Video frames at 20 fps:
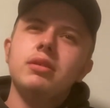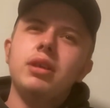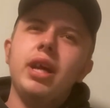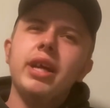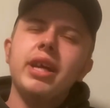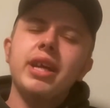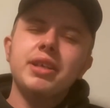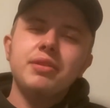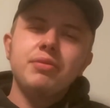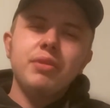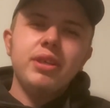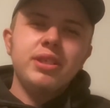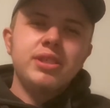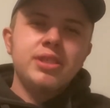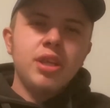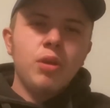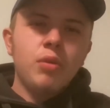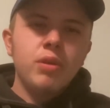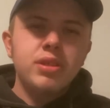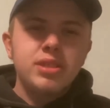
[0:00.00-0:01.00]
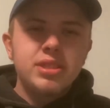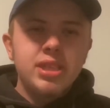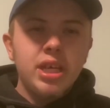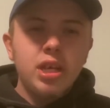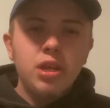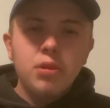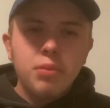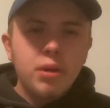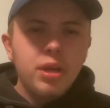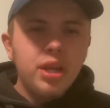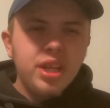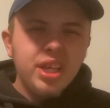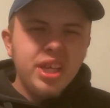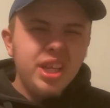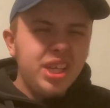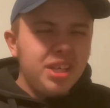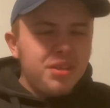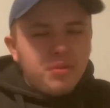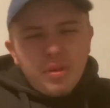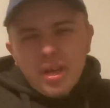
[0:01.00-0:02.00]
I guess we somewhat celebrate it
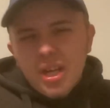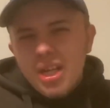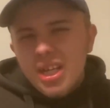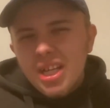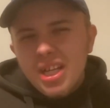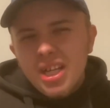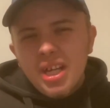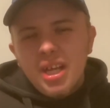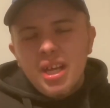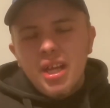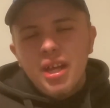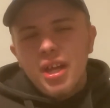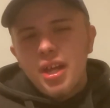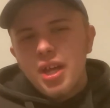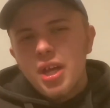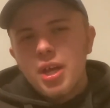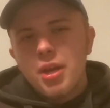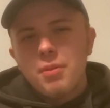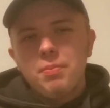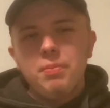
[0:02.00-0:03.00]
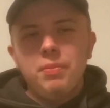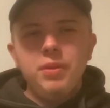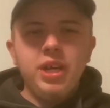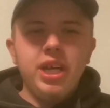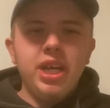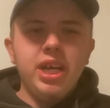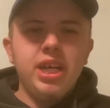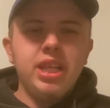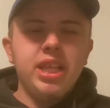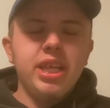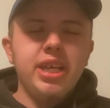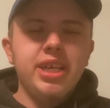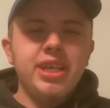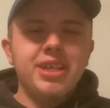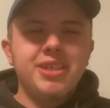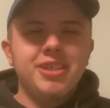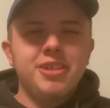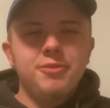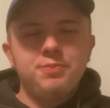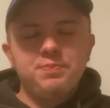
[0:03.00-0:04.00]
in a way, but
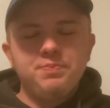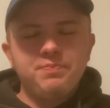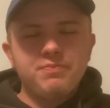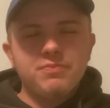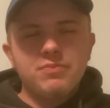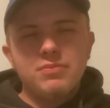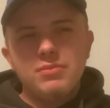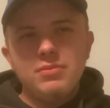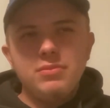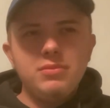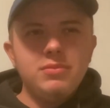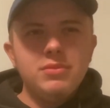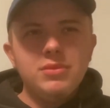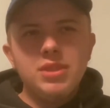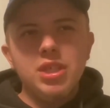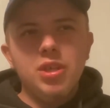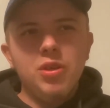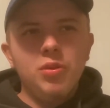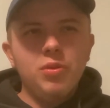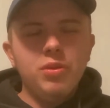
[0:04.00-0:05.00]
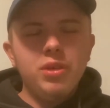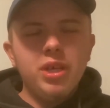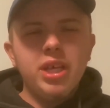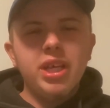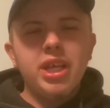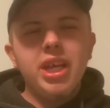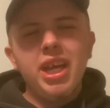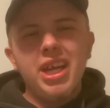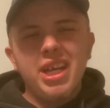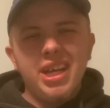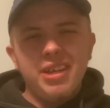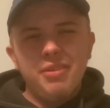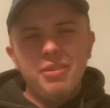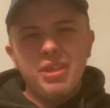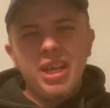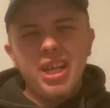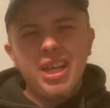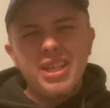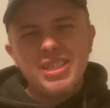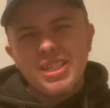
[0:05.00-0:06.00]
like like yeah,
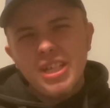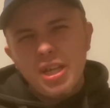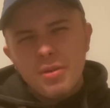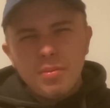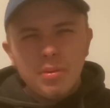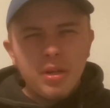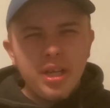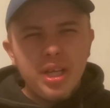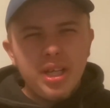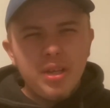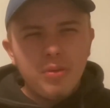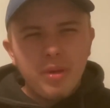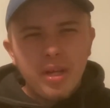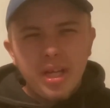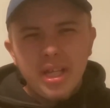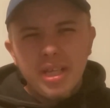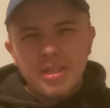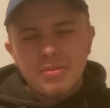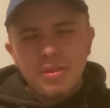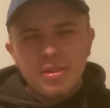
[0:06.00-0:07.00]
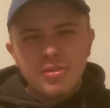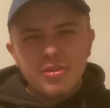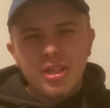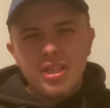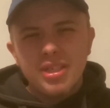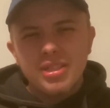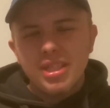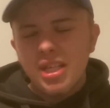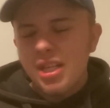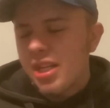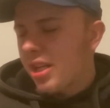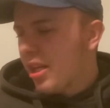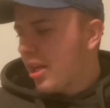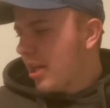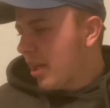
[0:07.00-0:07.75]
we kind of celebrate in a way. That's what I'm trying to say.